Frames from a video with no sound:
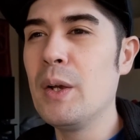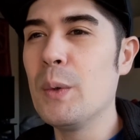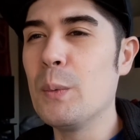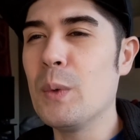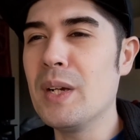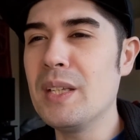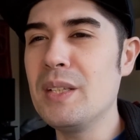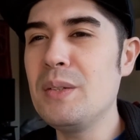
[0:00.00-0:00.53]

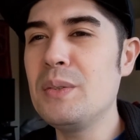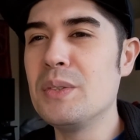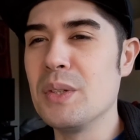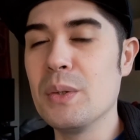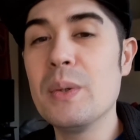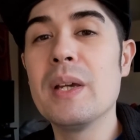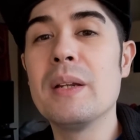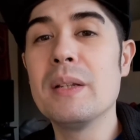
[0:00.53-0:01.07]
What you
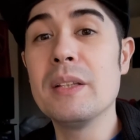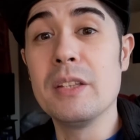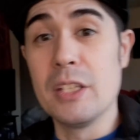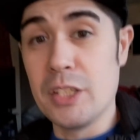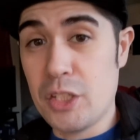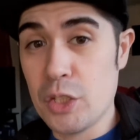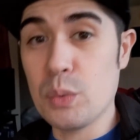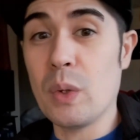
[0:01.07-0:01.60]
do, and
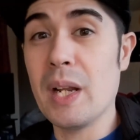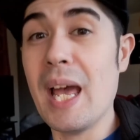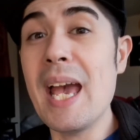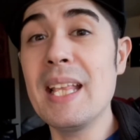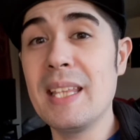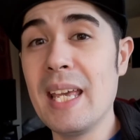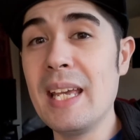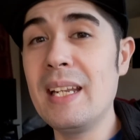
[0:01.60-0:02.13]
this is what I
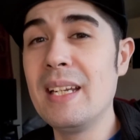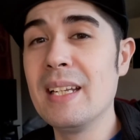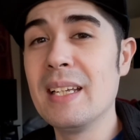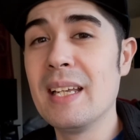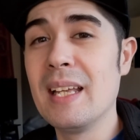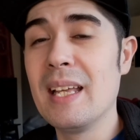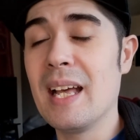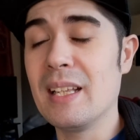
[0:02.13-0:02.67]
did.
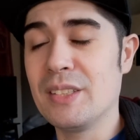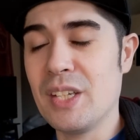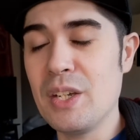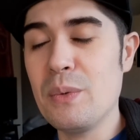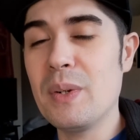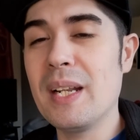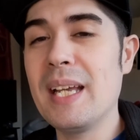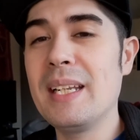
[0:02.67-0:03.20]
I'll tell
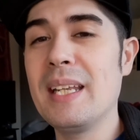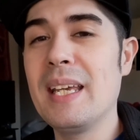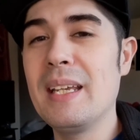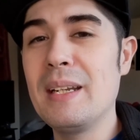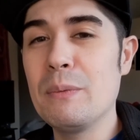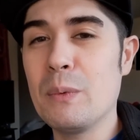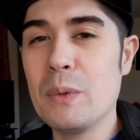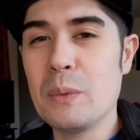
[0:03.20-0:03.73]
you what I
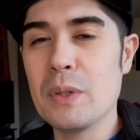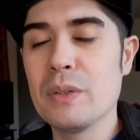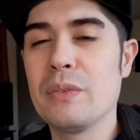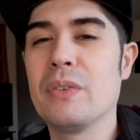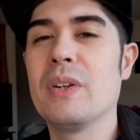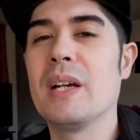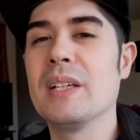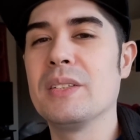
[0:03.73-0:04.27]
did and what worked
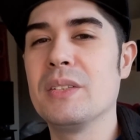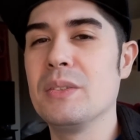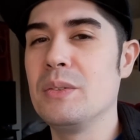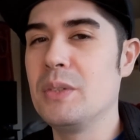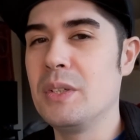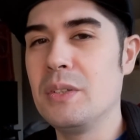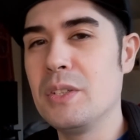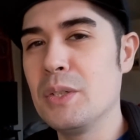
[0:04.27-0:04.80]
for us.
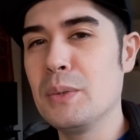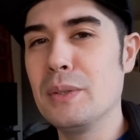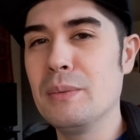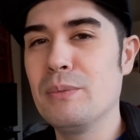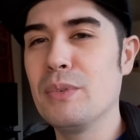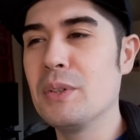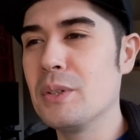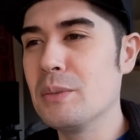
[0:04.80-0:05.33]
You can do
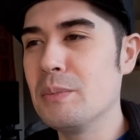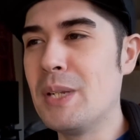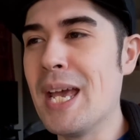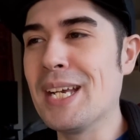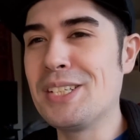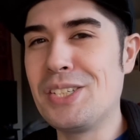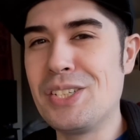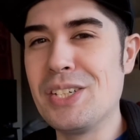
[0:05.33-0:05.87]
it for
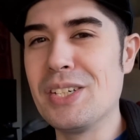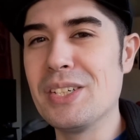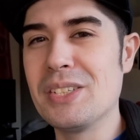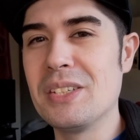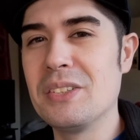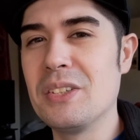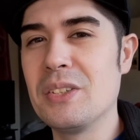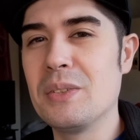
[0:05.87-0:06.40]
next year
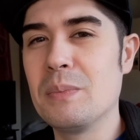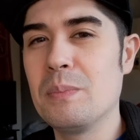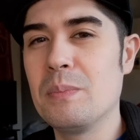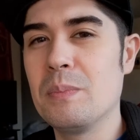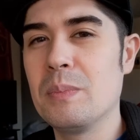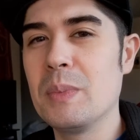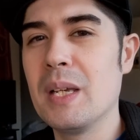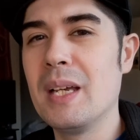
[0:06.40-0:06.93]
since it's
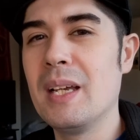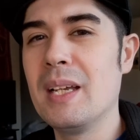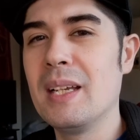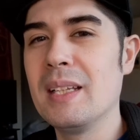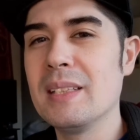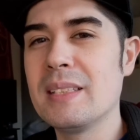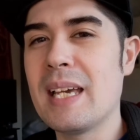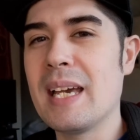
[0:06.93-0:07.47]

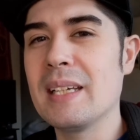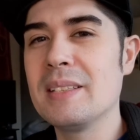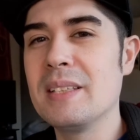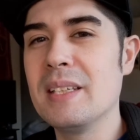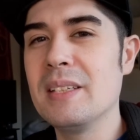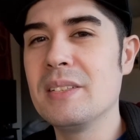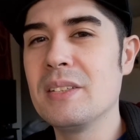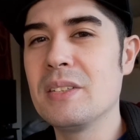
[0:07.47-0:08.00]

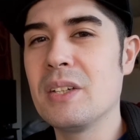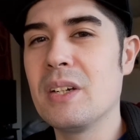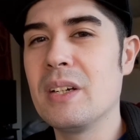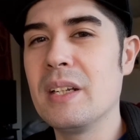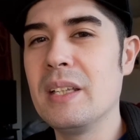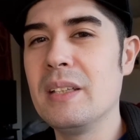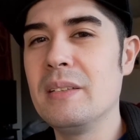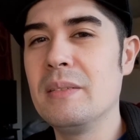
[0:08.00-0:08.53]
taxes is
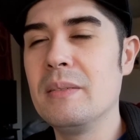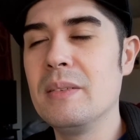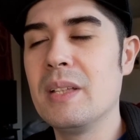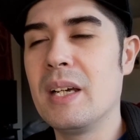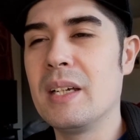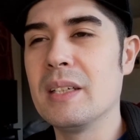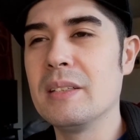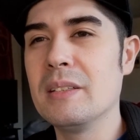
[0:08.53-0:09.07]
already
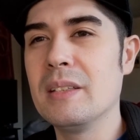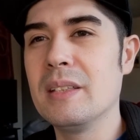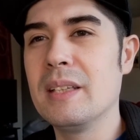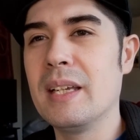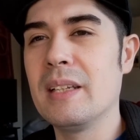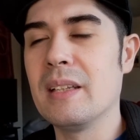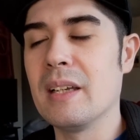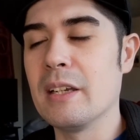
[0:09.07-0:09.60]
done, the
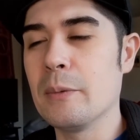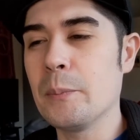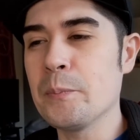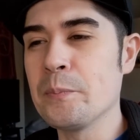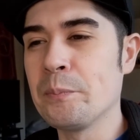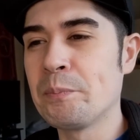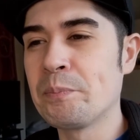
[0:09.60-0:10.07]
deadline.